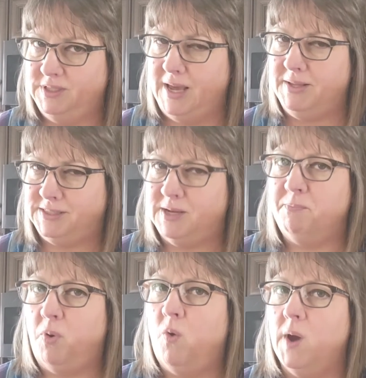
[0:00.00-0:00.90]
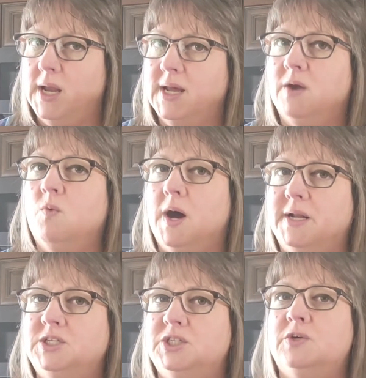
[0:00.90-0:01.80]
at some point I want
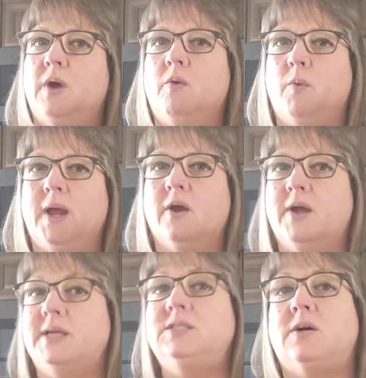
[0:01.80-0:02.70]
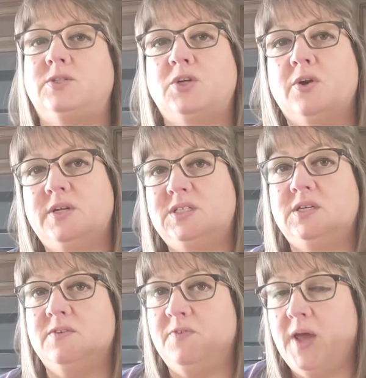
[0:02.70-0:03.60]
to do it where it's
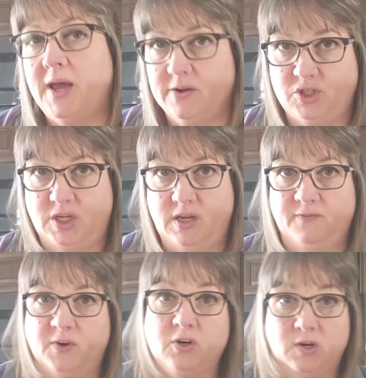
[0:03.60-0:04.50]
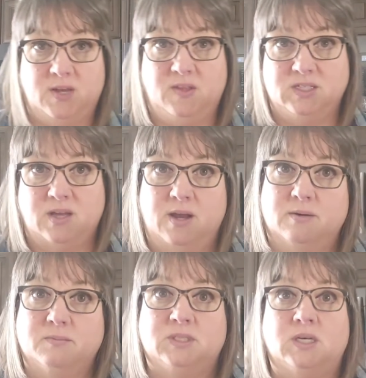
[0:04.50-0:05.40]
alternative energy for cooking these
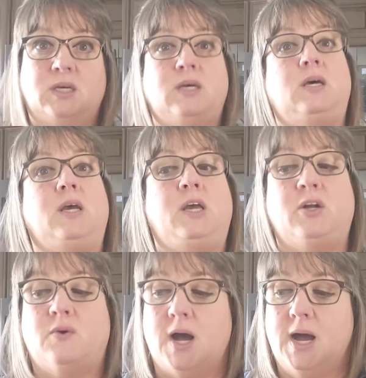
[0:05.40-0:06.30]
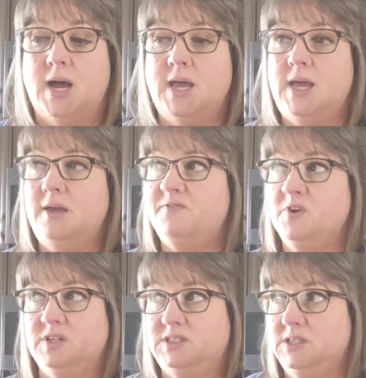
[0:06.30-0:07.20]
items. You know,
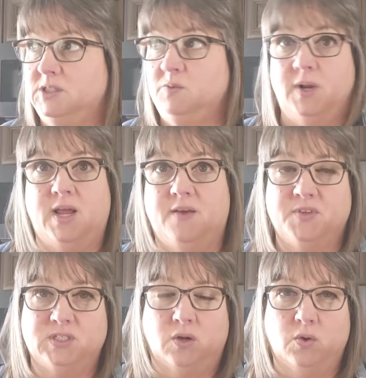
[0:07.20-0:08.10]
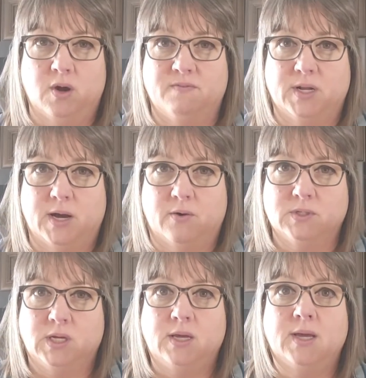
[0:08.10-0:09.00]
for instance, when I have the solar oven
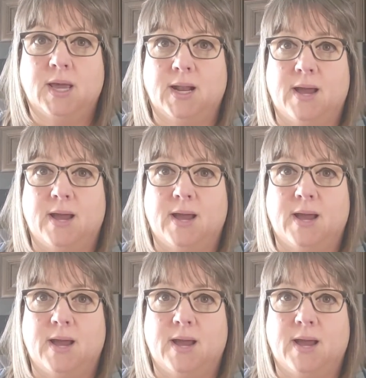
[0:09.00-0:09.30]
out and